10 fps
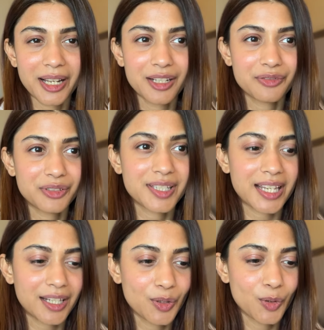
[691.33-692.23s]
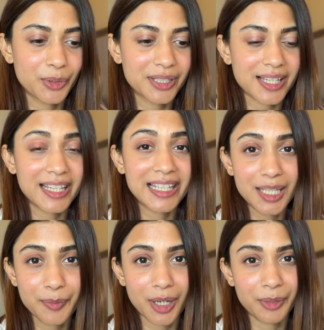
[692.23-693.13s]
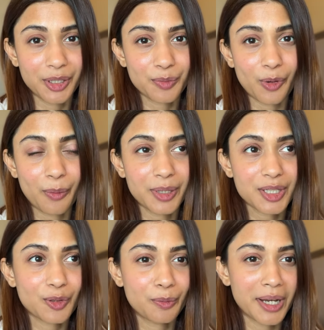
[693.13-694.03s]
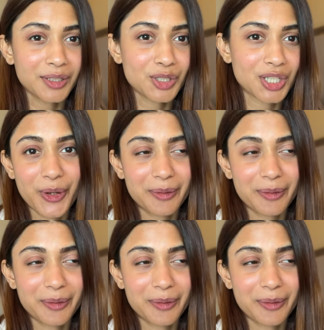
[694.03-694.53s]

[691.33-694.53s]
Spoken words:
kind of a second home because I keep coming to Bombay so much.